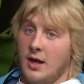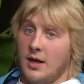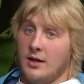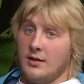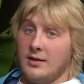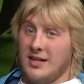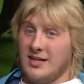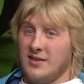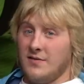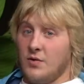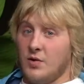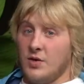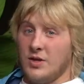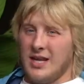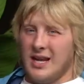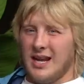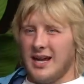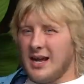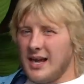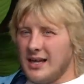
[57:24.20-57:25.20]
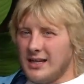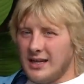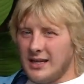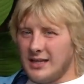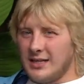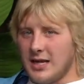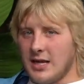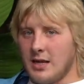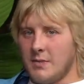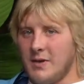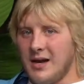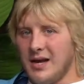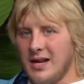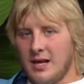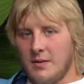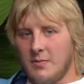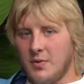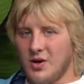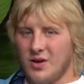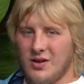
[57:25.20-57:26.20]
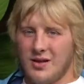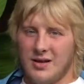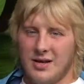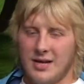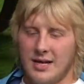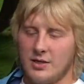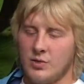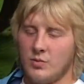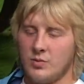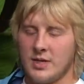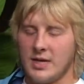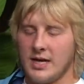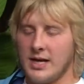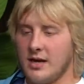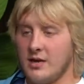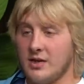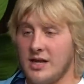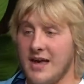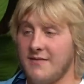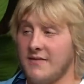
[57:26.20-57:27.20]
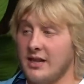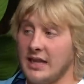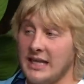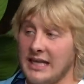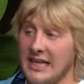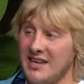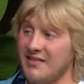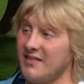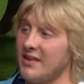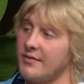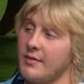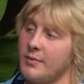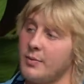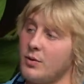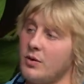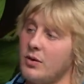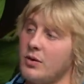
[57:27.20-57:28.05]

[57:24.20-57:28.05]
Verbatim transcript: Lad, I've already, like, had a little think about it, lad, but I don't think I could ever leave Liverpool.